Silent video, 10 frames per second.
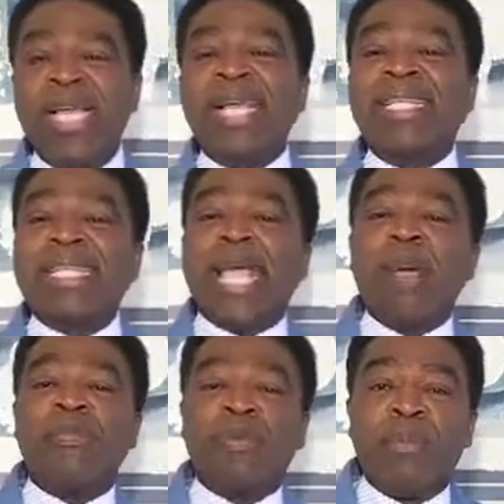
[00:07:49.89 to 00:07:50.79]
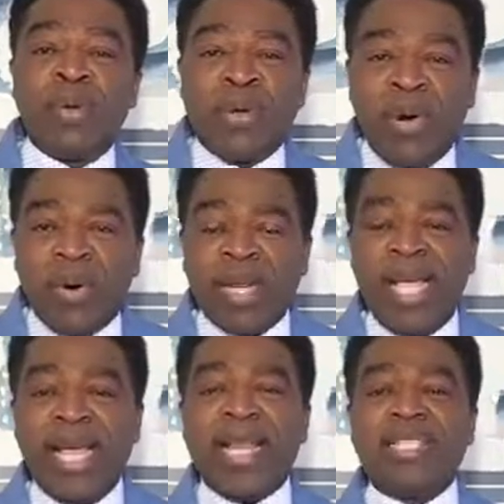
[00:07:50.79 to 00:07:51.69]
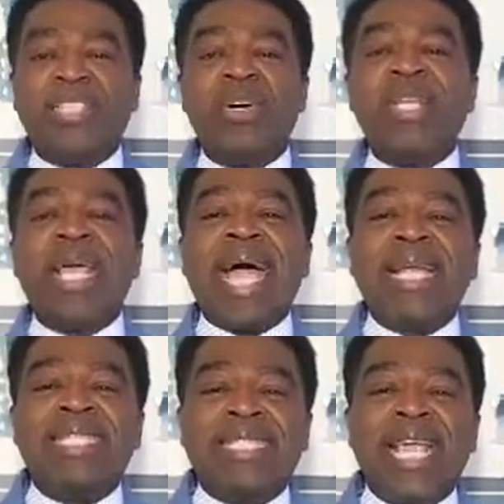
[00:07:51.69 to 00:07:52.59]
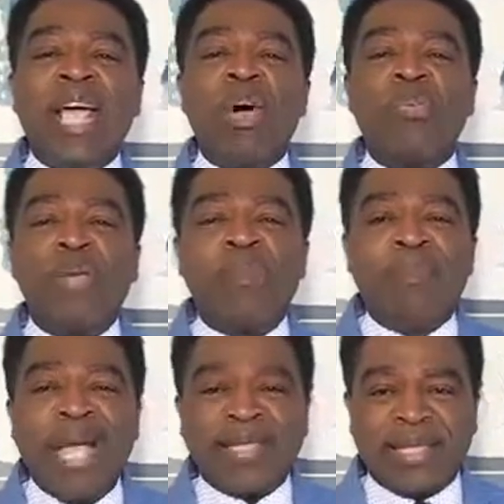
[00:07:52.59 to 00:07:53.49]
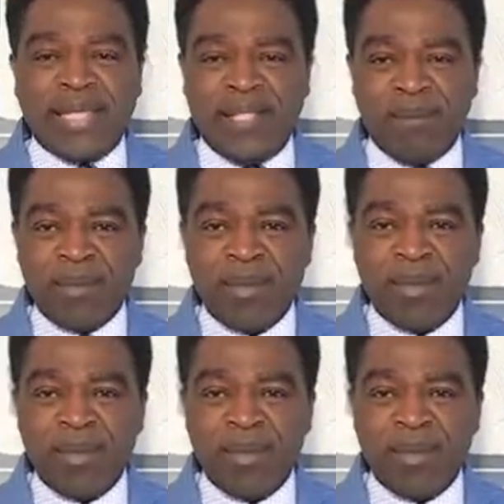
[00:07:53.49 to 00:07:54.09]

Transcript: It came from God. It is not the idea of a person,